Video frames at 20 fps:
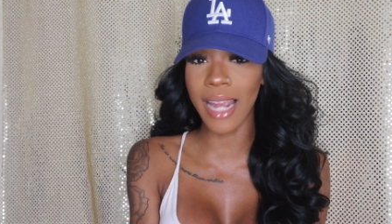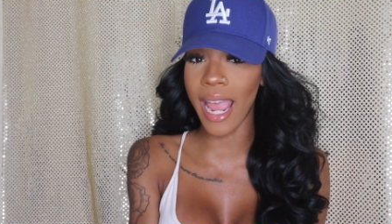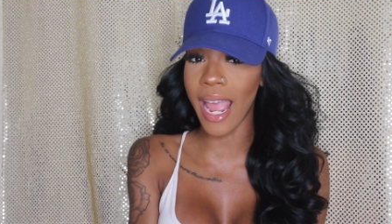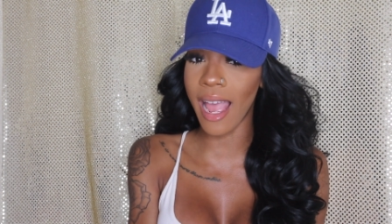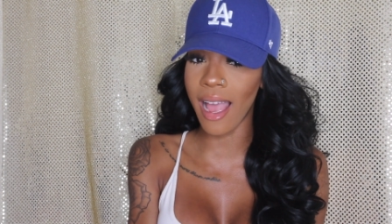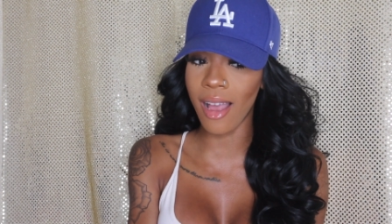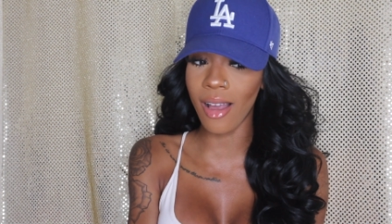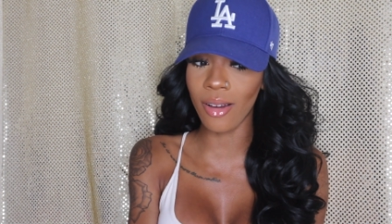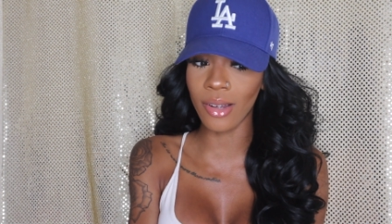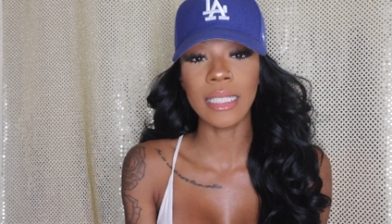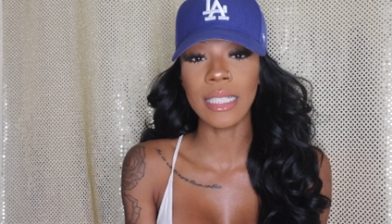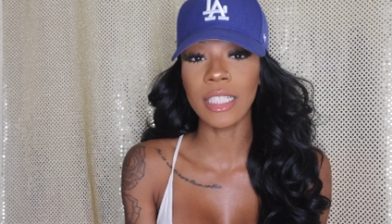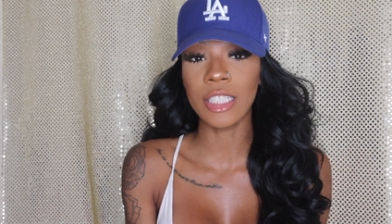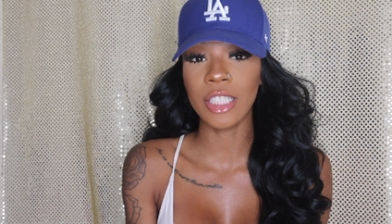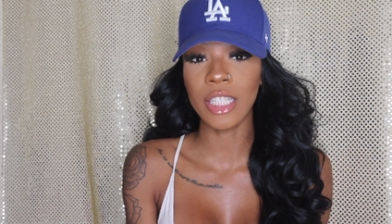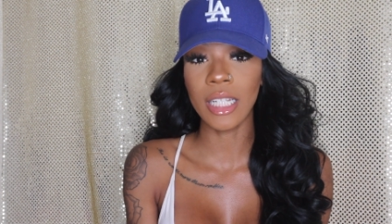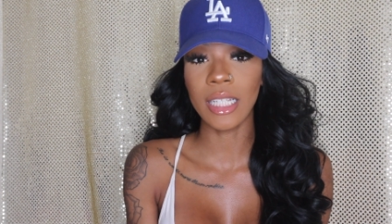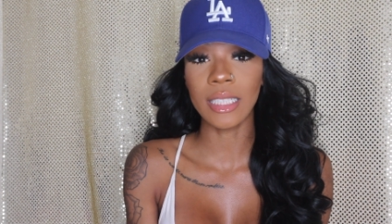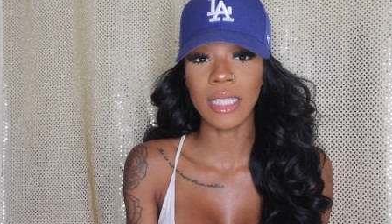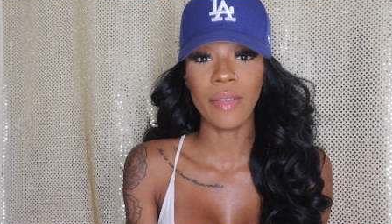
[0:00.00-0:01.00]
down. This
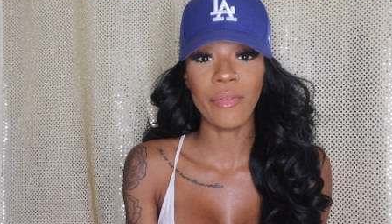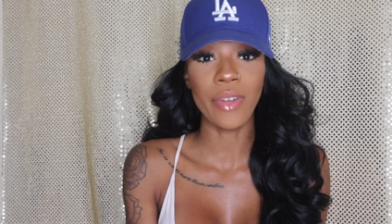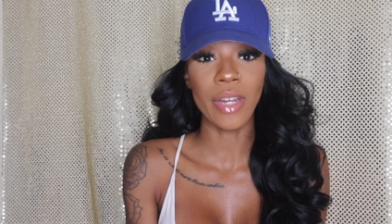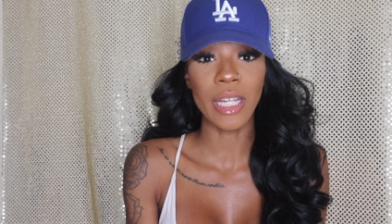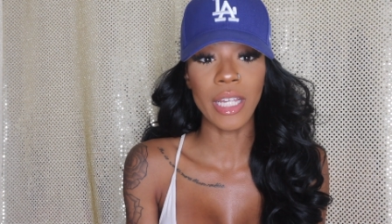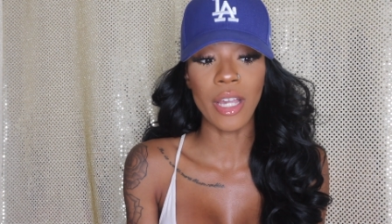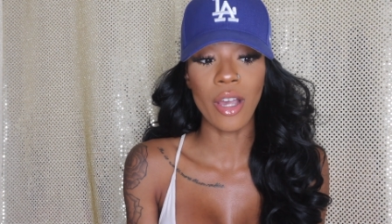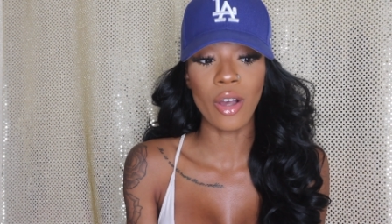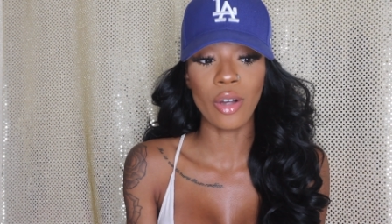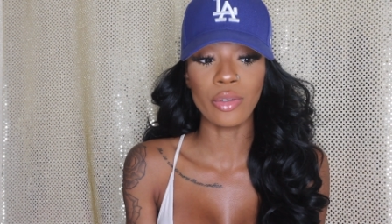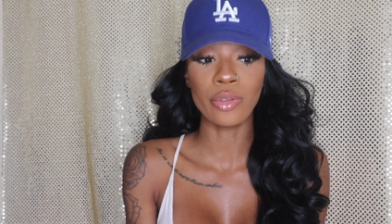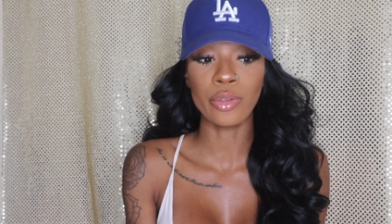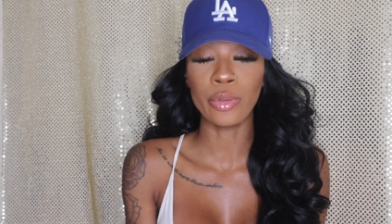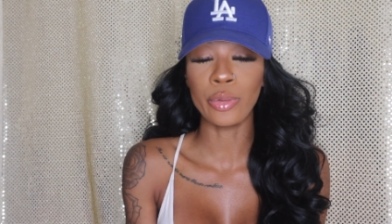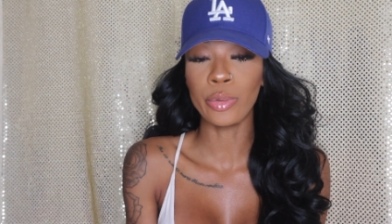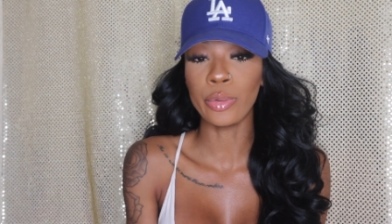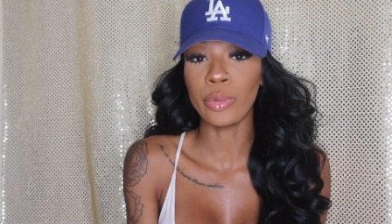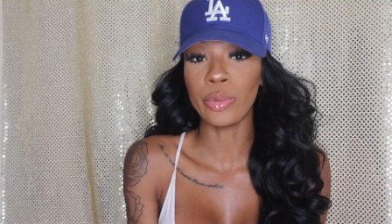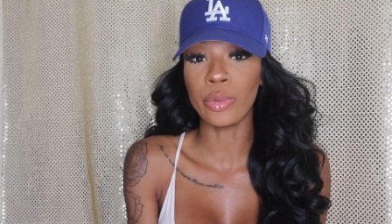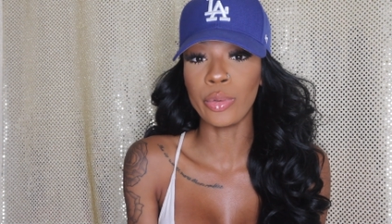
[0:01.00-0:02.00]
is just a video
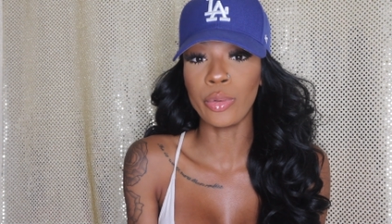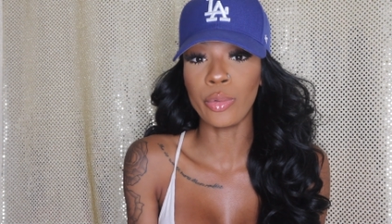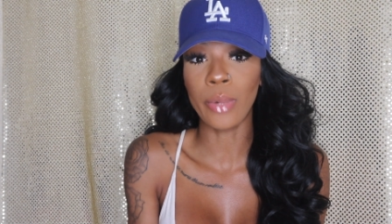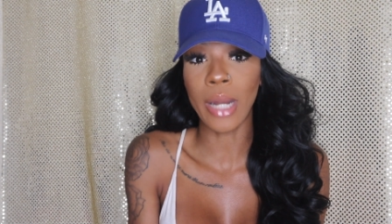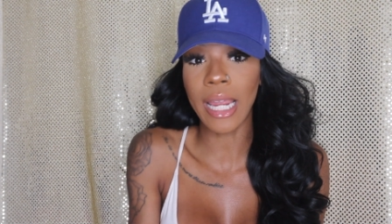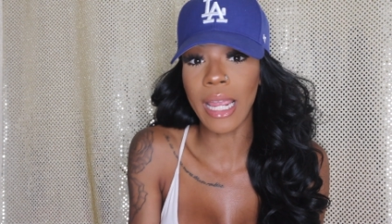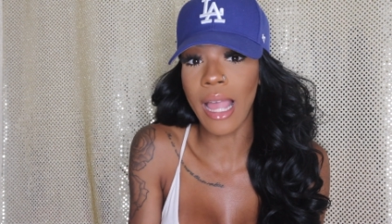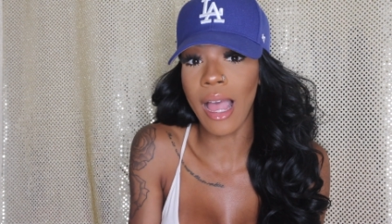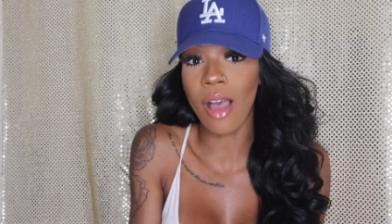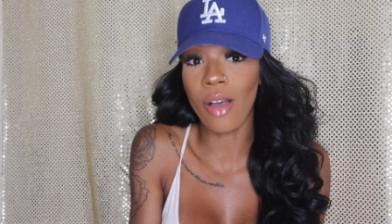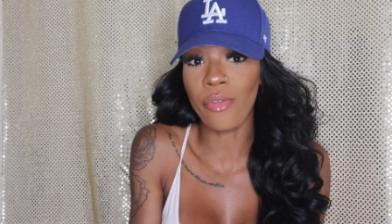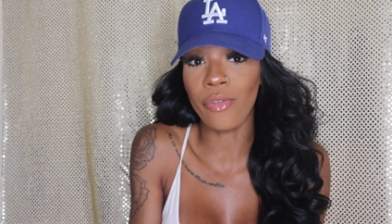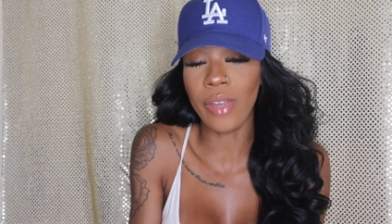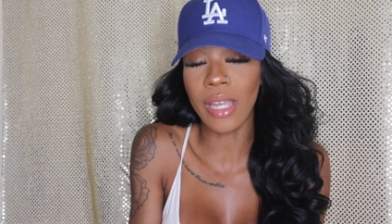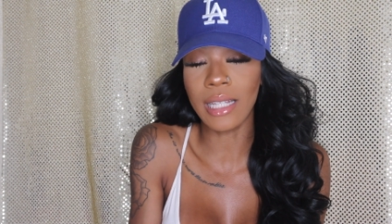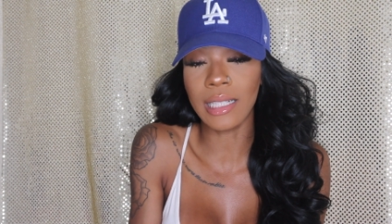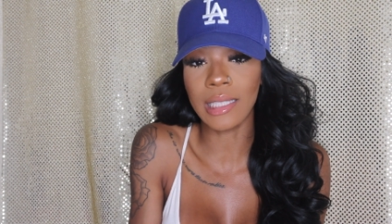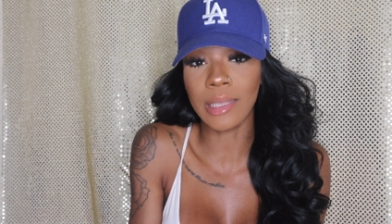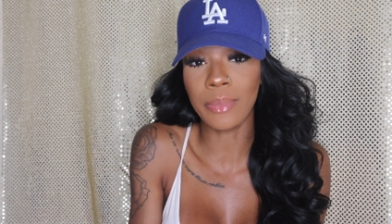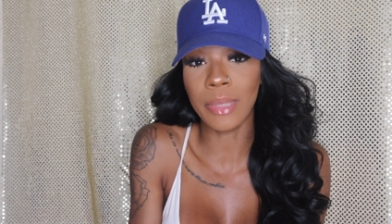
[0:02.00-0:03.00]
to rate outfits